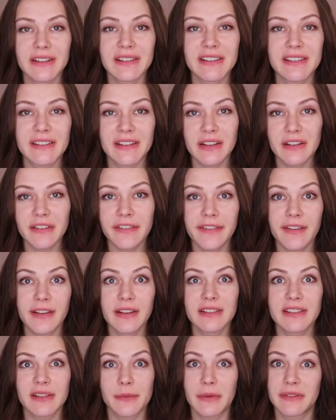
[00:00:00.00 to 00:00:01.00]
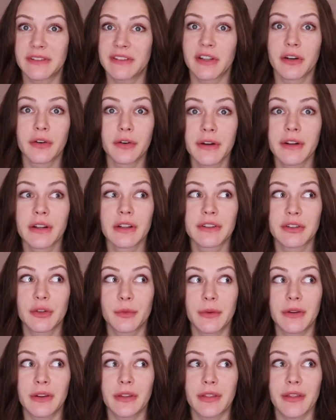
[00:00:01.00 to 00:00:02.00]
it still feels a bit surreal to
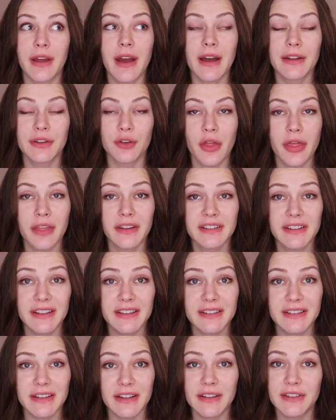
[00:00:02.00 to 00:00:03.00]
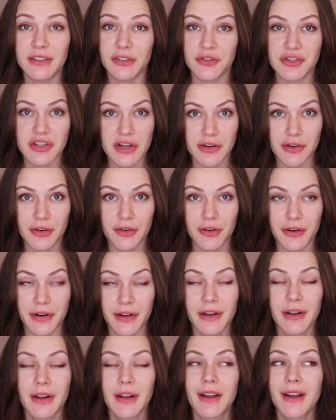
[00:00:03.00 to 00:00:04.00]
me that on the 16th of
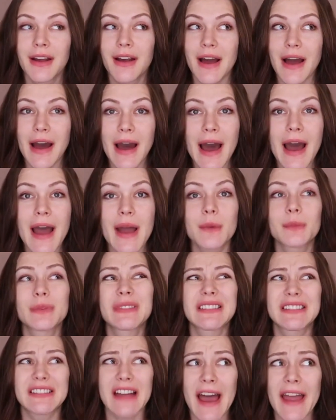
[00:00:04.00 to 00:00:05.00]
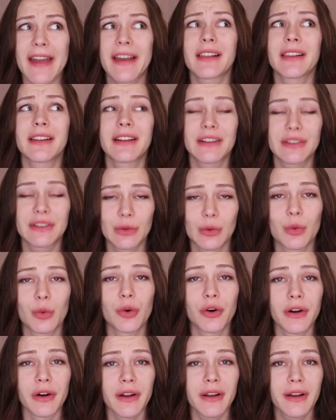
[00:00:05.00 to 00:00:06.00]
January I'm cycling to
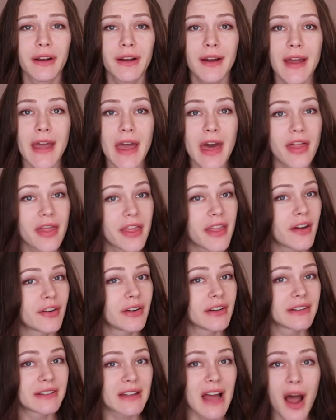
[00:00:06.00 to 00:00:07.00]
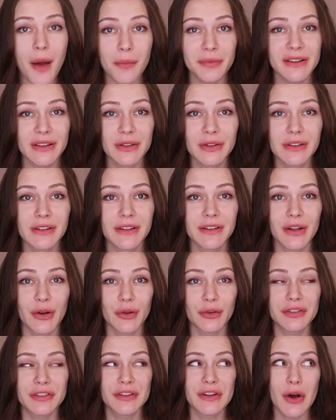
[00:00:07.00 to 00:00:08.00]
work and there is absolutely
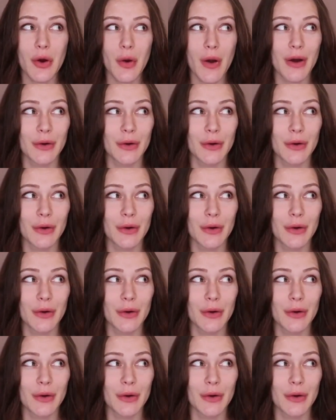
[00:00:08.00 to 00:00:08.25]
no snow